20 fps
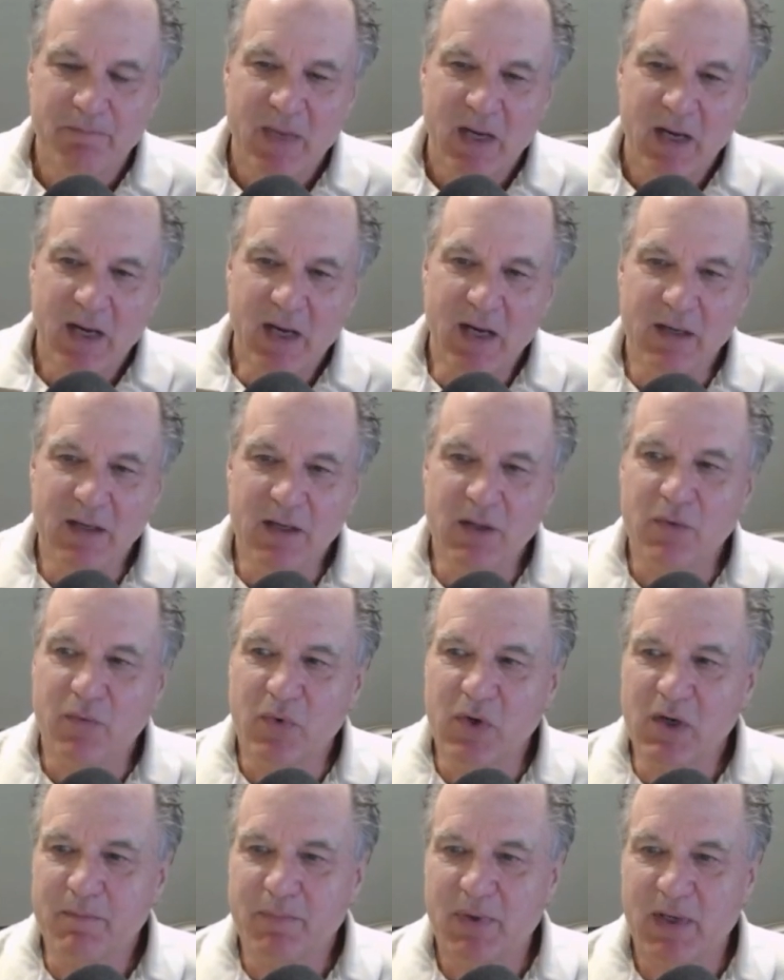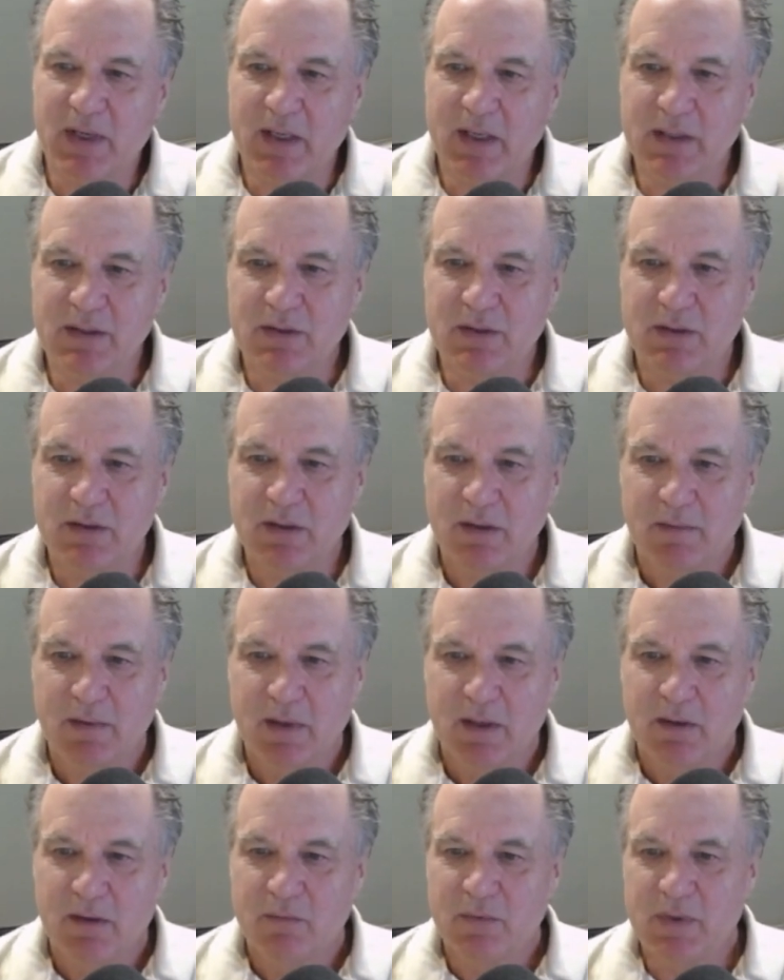And in the workplace,
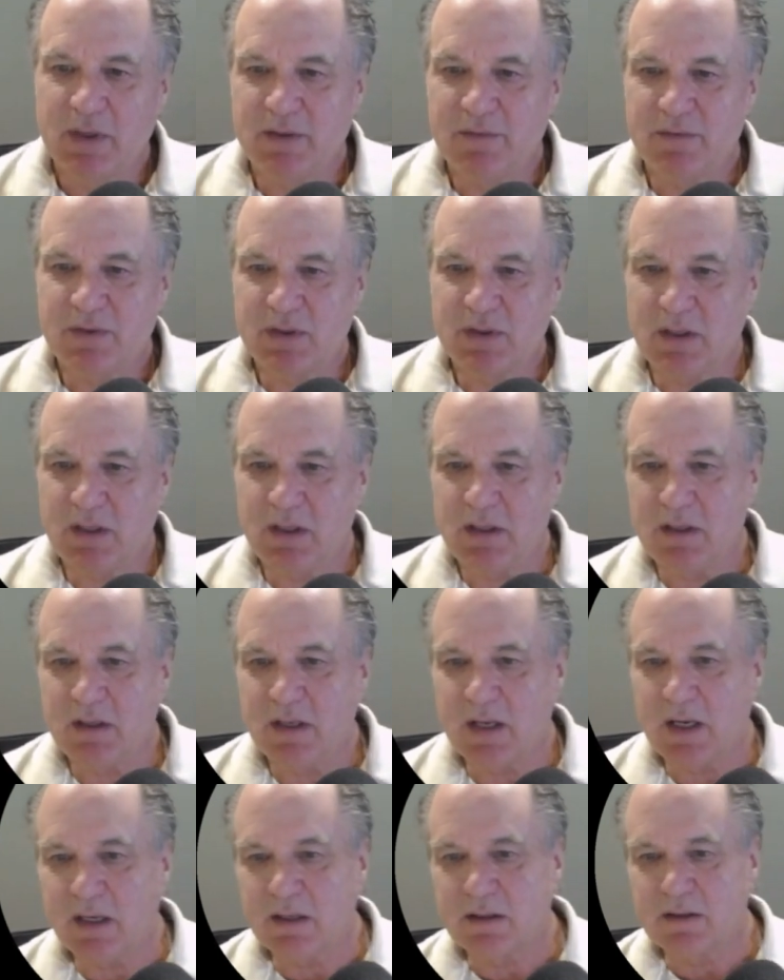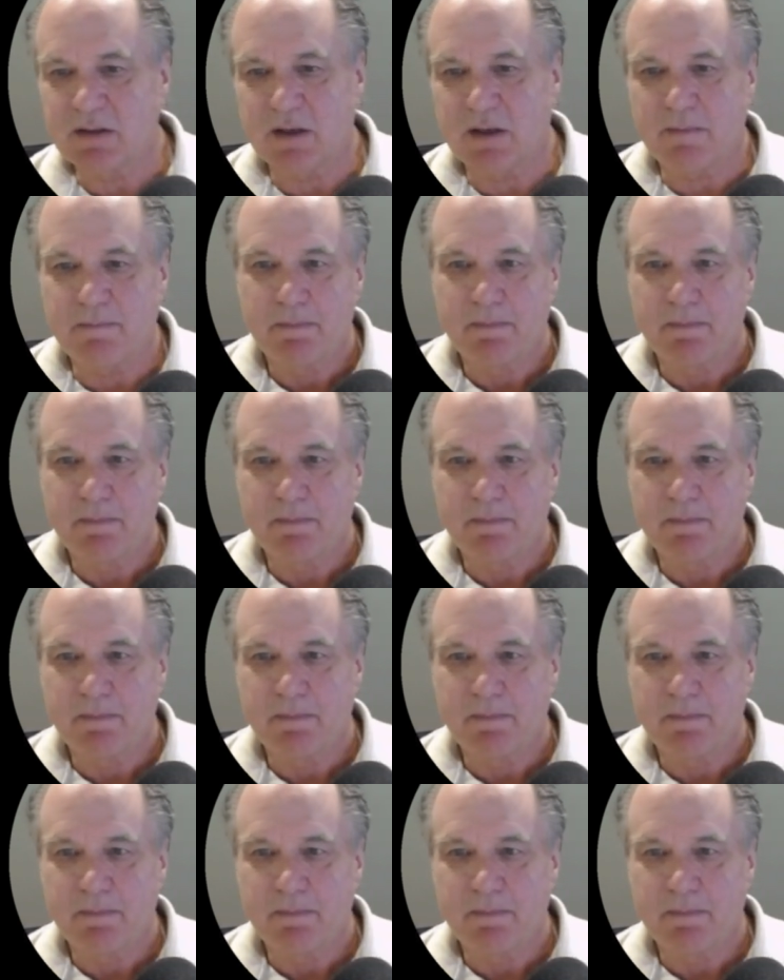we've seen that